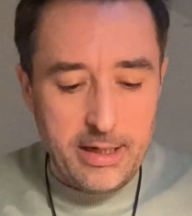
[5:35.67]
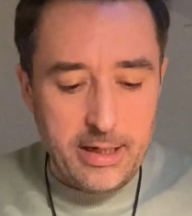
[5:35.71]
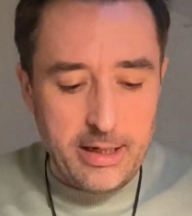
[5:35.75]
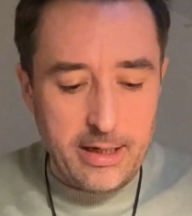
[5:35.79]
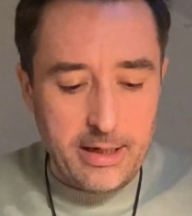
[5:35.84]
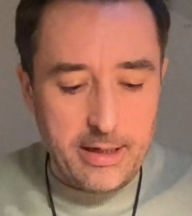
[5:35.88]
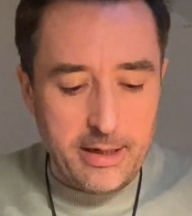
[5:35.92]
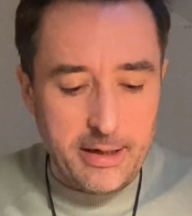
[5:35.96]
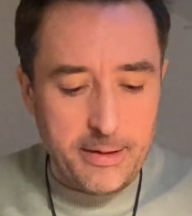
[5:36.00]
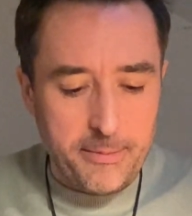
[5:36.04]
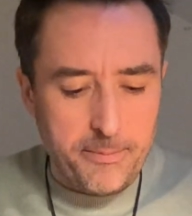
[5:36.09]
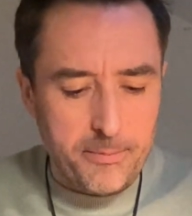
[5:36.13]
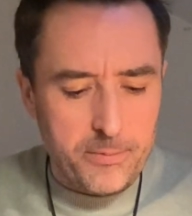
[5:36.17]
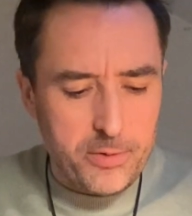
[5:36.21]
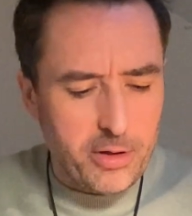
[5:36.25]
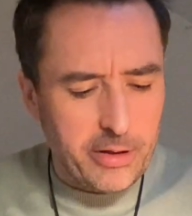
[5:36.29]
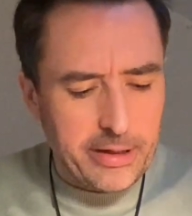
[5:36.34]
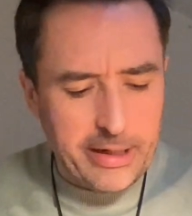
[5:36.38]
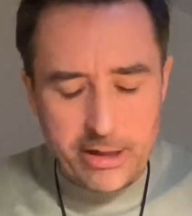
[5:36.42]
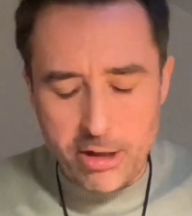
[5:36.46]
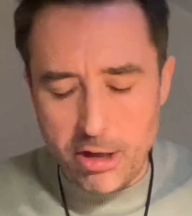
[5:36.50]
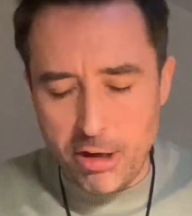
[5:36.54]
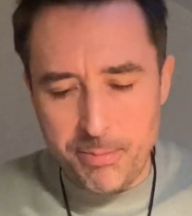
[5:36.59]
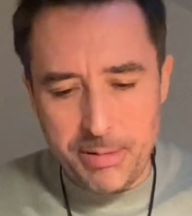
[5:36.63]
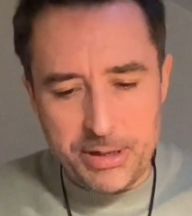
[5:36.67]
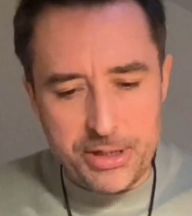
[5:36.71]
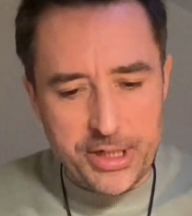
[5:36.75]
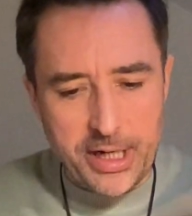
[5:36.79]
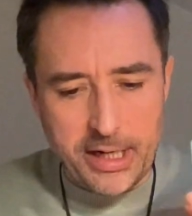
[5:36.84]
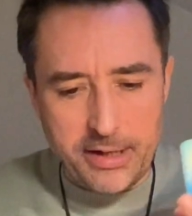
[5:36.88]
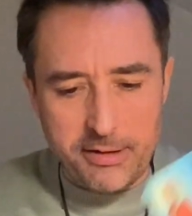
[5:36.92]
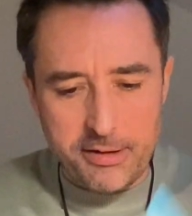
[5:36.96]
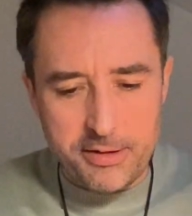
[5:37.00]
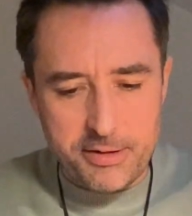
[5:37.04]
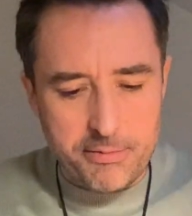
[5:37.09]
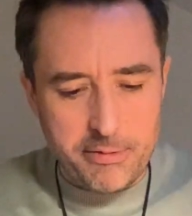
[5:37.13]
Don't get caught up in
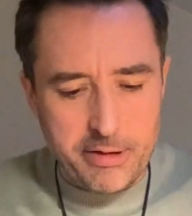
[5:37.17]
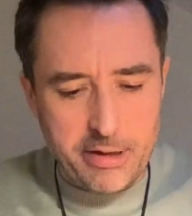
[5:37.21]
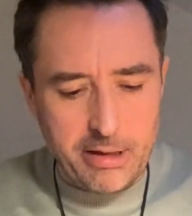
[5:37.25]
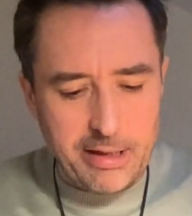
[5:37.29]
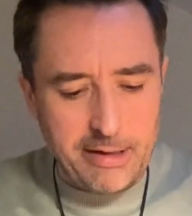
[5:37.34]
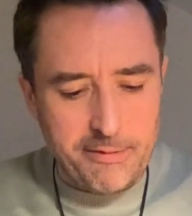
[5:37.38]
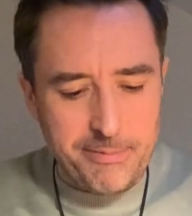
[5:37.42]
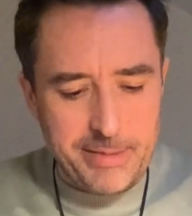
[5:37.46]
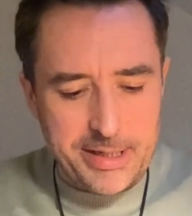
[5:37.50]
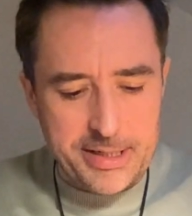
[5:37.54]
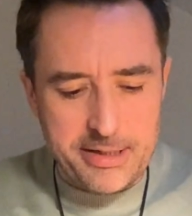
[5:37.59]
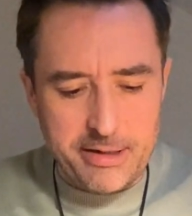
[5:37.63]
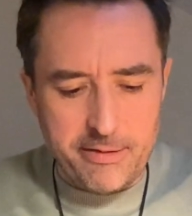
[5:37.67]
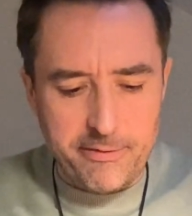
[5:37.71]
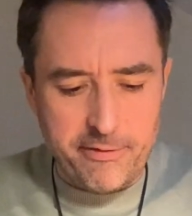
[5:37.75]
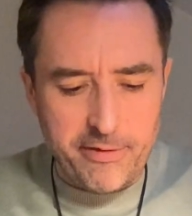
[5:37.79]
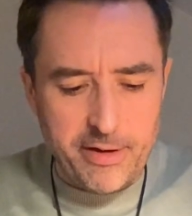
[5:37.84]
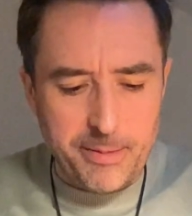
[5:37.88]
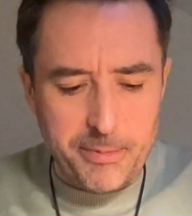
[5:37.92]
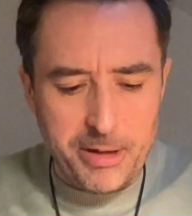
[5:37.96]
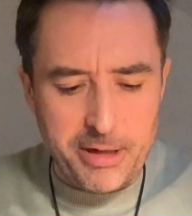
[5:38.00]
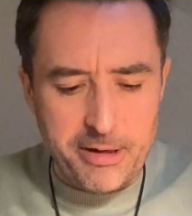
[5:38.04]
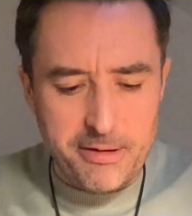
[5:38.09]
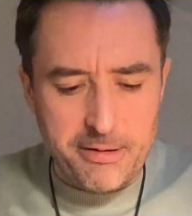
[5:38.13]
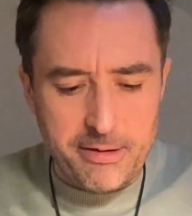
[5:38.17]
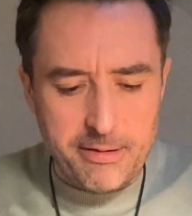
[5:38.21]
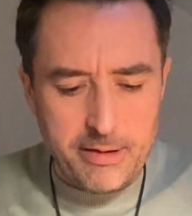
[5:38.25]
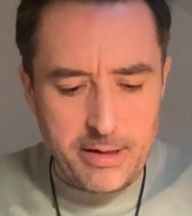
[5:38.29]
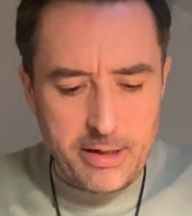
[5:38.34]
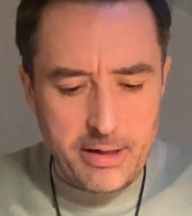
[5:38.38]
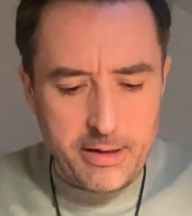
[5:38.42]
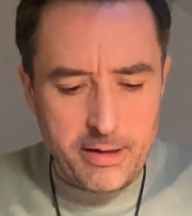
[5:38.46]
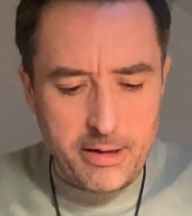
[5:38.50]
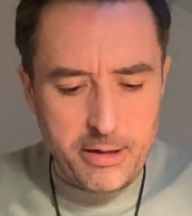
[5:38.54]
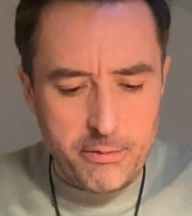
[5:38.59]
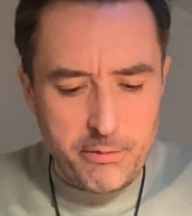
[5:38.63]
genders. We all have masculine and feminine
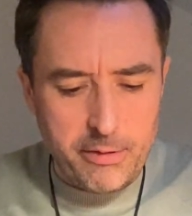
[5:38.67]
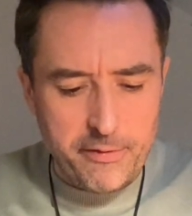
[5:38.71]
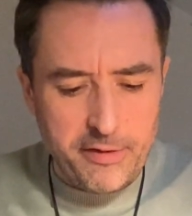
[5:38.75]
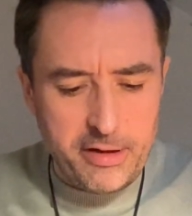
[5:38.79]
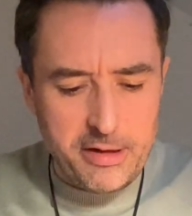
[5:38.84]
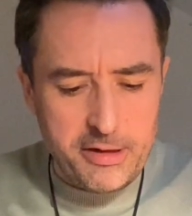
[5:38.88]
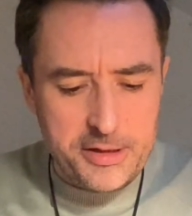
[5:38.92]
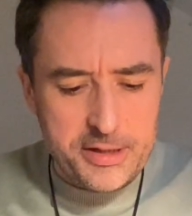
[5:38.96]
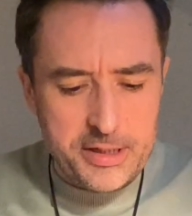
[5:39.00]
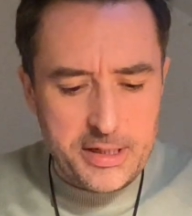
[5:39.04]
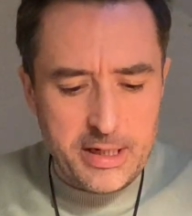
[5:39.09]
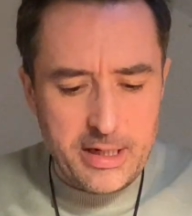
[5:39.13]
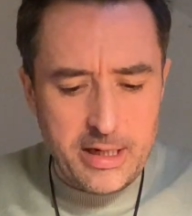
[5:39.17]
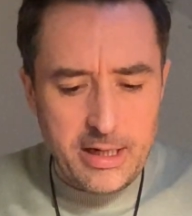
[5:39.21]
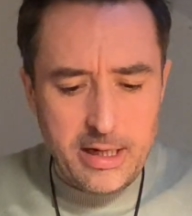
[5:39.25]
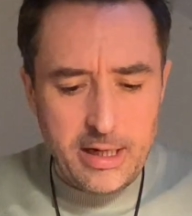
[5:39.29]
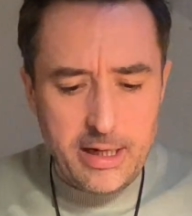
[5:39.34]
within us.